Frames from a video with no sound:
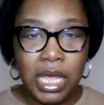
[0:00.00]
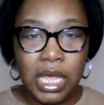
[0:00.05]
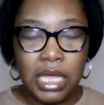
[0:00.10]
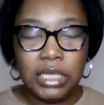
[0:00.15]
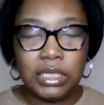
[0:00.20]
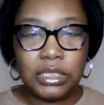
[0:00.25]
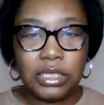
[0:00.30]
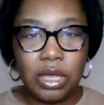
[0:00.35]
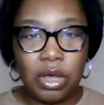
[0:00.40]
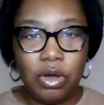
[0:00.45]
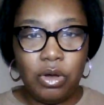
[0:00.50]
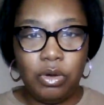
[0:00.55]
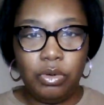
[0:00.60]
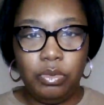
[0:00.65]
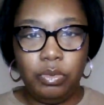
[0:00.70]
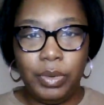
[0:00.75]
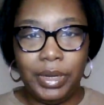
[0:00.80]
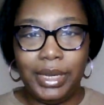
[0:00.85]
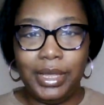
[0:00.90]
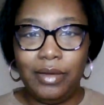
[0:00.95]
So
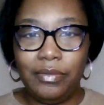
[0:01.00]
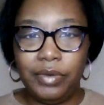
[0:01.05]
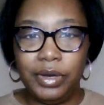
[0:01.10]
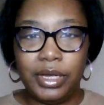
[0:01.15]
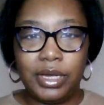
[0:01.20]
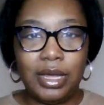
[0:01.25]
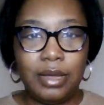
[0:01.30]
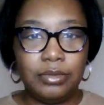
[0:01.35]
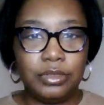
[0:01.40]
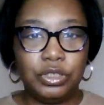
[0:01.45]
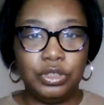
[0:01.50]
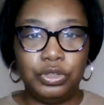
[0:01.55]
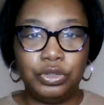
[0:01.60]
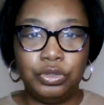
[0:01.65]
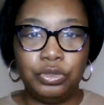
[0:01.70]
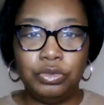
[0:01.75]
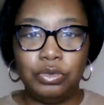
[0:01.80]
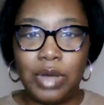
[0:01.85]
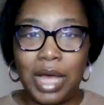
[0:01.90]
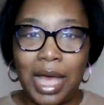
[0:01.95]
whenever it comes to
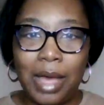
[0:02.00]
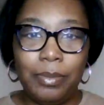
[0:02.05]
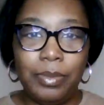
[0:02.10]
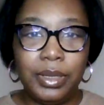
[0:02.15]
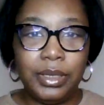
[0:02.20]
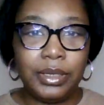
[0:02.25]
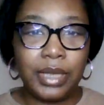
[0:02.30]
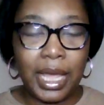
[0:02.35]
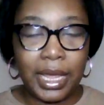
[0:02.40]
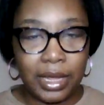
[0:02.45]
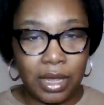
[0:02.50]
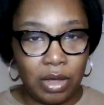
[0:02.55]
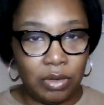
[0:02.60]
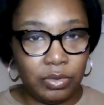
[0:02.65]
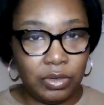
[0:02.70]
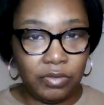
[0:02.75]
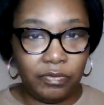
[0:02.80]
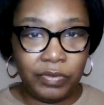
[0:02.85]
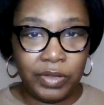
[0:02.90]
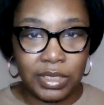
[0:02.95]
Drew, I be like on
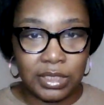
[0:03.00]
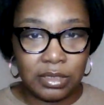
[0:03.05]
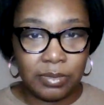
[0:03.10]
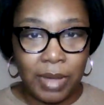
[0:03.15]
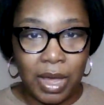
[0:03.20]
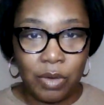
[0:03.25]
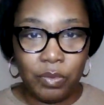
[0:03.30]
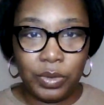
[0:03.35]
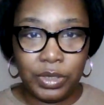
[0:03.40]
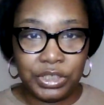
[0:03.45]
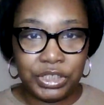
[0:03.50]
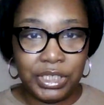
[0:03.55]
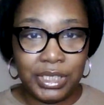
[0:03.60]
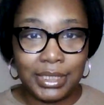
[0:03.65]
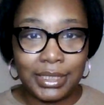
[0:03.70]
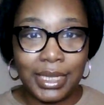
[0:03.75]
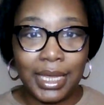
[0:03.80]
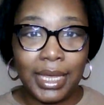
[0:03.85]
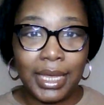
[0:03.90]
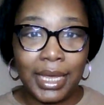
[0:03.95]
the fence about what she's
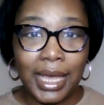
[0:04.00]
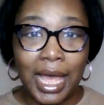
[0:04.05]
saying.